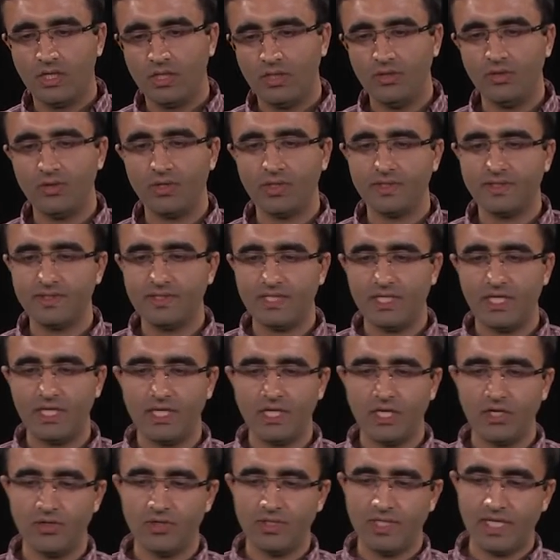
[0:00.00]
You can see
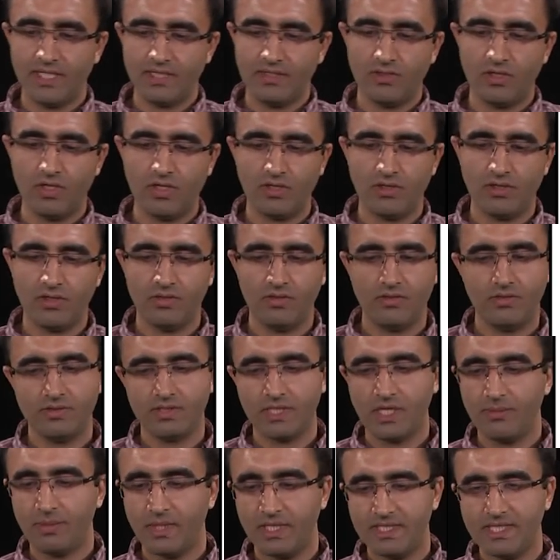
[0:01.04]
here that there are
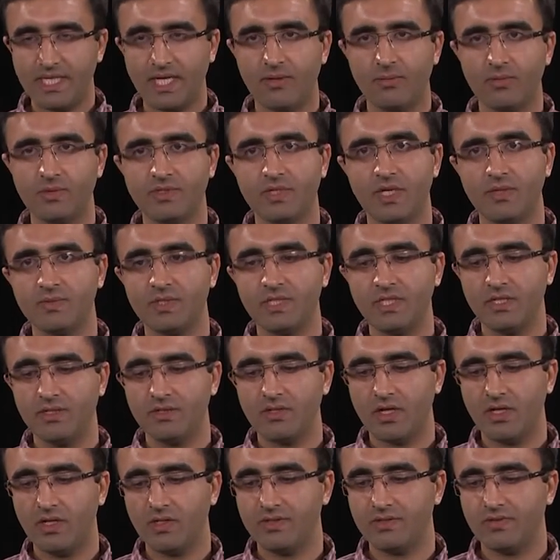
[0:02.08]
some examples, some
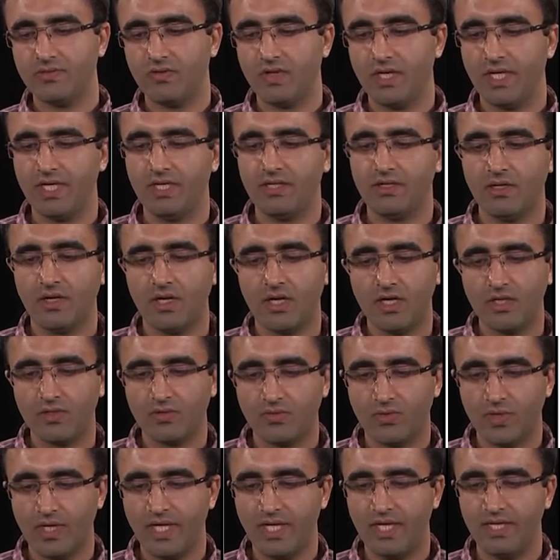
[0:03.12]
signals like heart
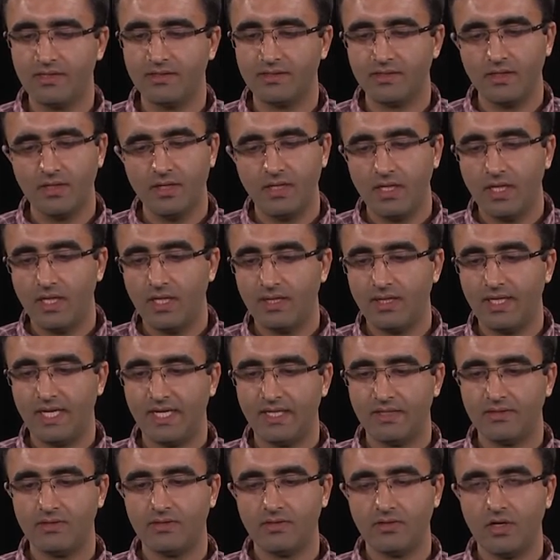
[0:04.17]
rate
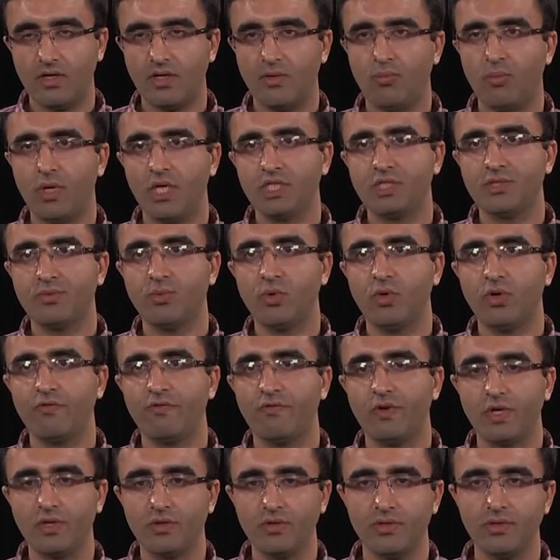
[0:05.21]
that are much more
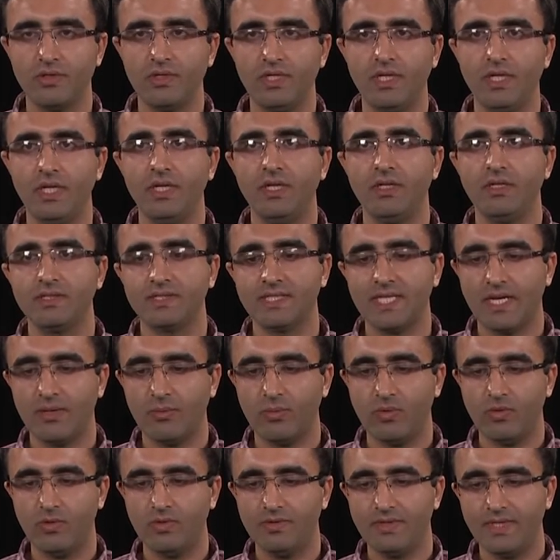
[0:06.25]
frequently
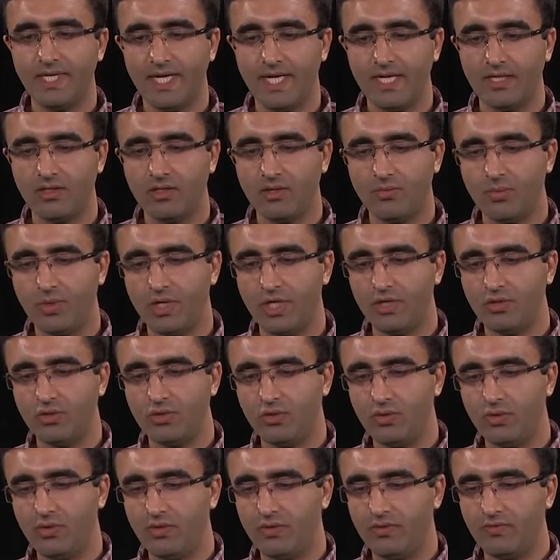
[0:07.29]
sampled than compared
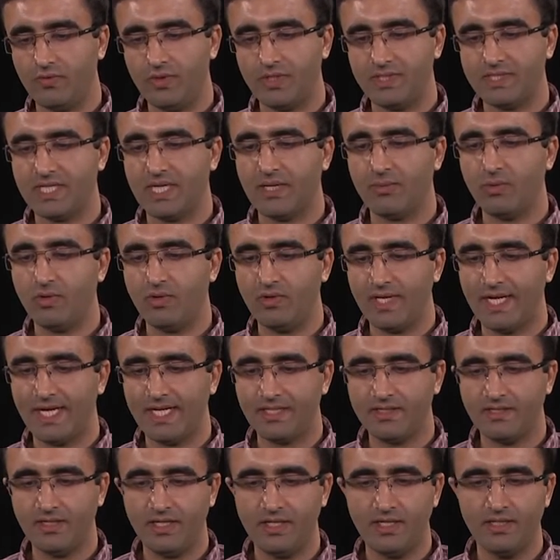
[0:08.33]
to, for example,
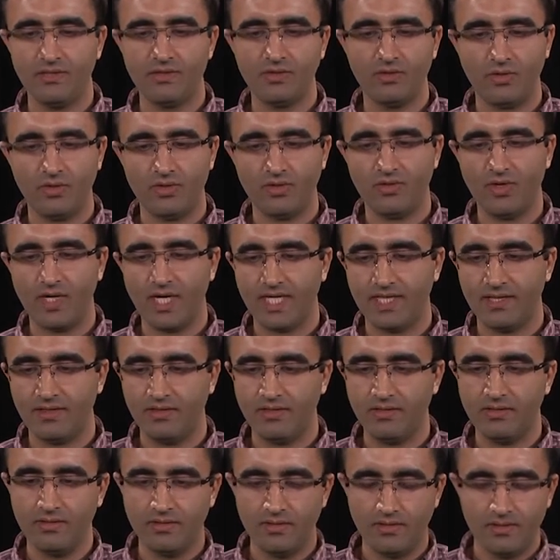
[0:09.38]
lactate or
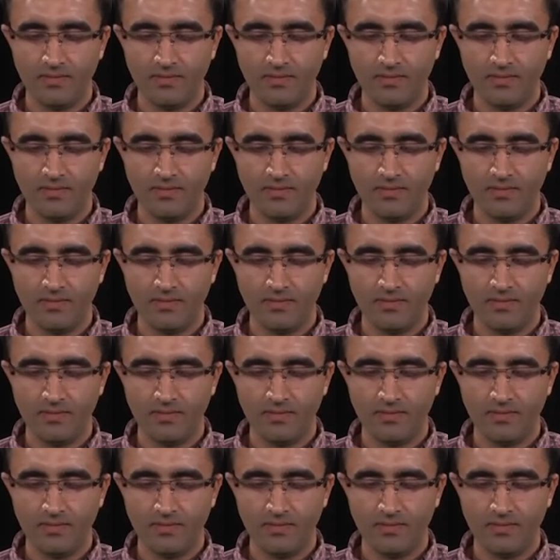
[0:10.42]
creatinine.